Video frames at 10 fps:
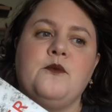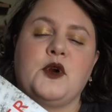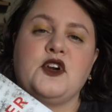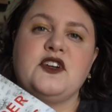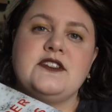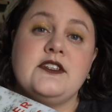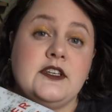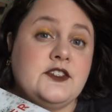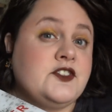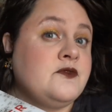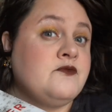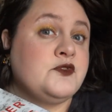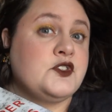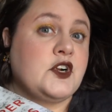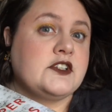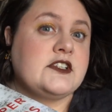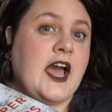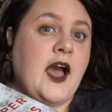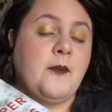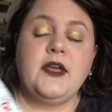Murderousness starts to
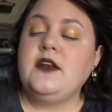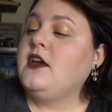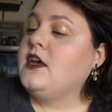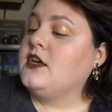happen.